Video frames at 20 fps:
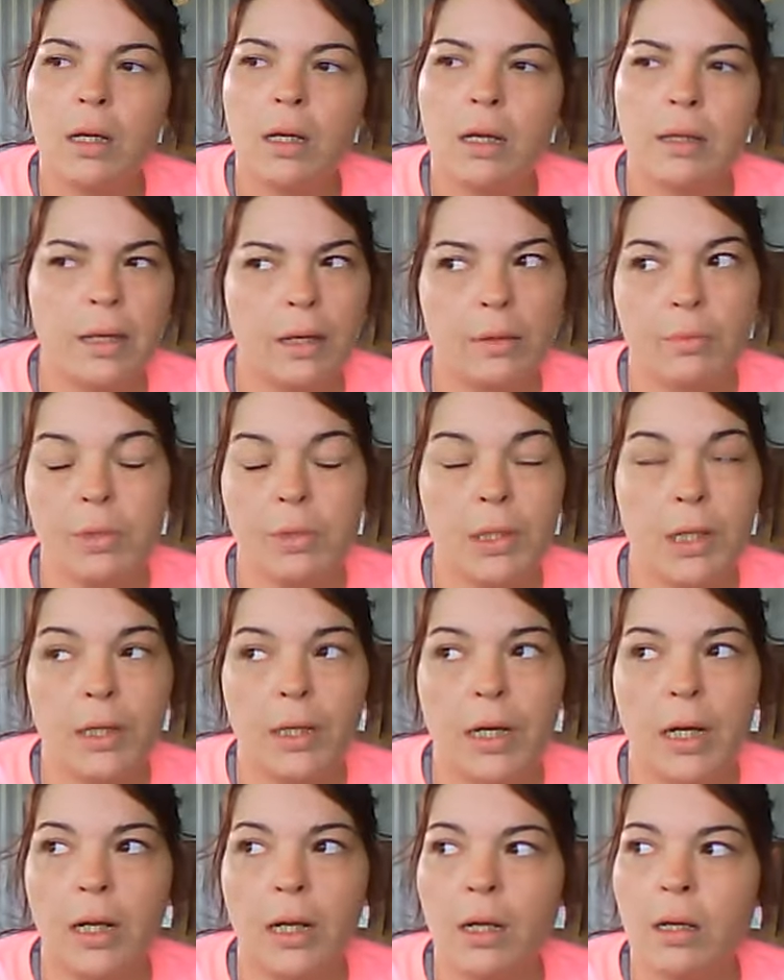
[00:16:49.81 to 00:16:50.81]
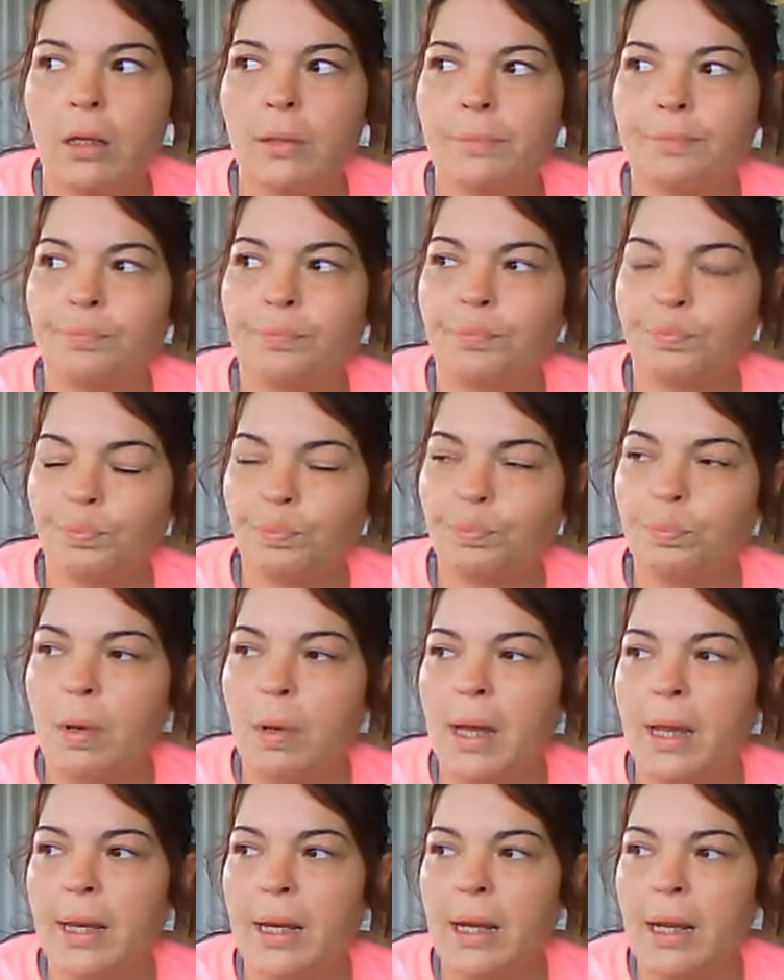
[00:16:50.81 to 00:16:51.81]
I think it was Sunday,
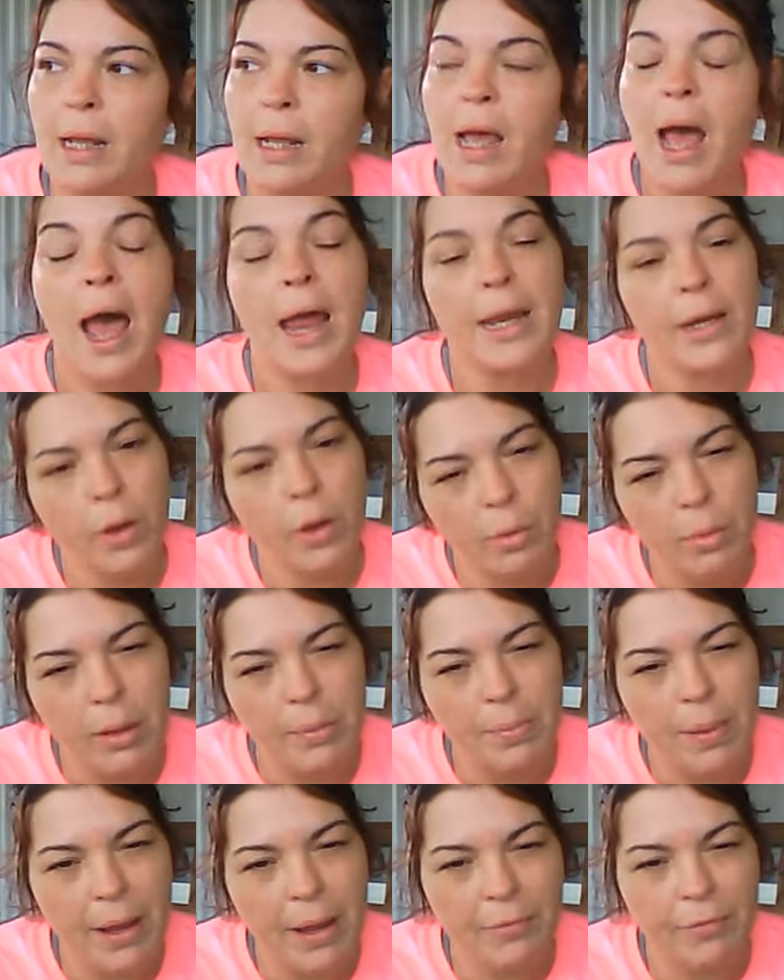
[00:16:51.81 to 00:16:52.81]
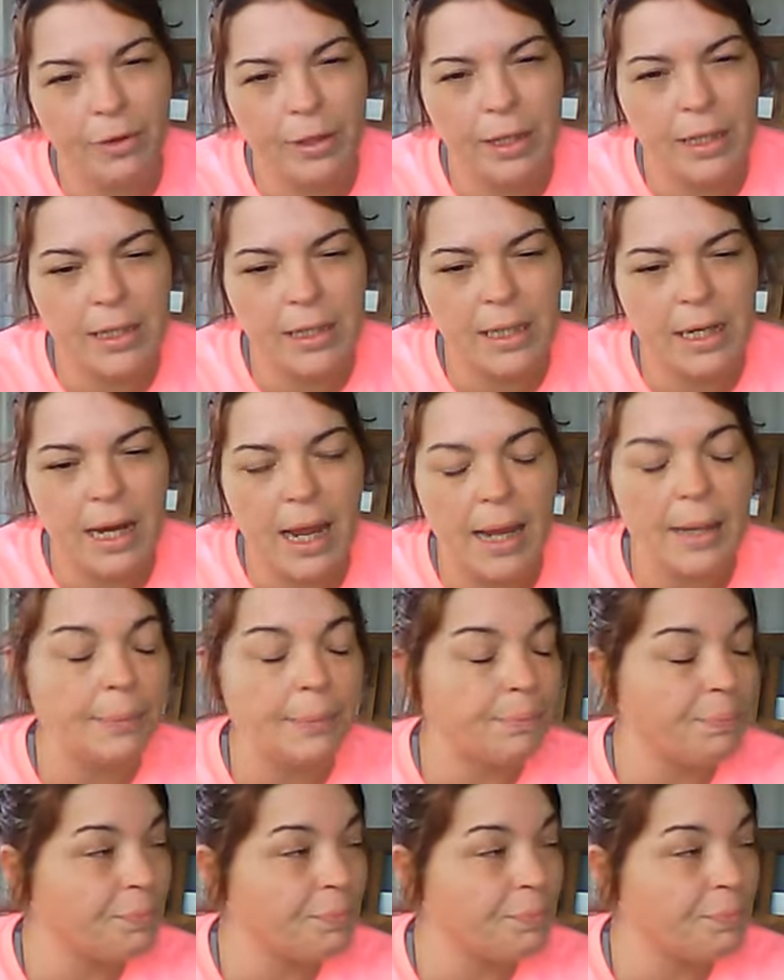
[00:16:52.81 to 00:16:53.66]
but I know I'm going to pay for this tonight.